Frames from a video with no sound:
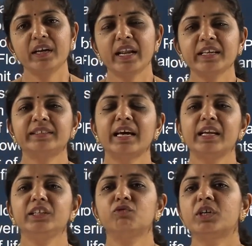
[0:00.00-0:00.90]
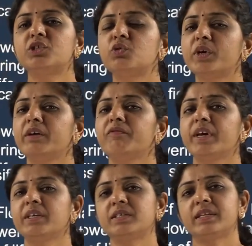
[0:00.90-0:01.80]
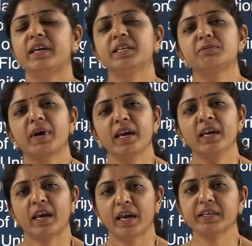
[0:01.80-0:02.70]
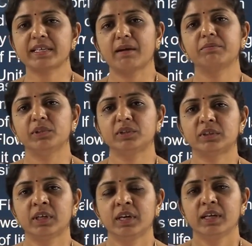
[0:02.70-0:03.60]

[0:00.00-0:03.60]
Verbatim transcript: Next challenge what student face, that is by examples,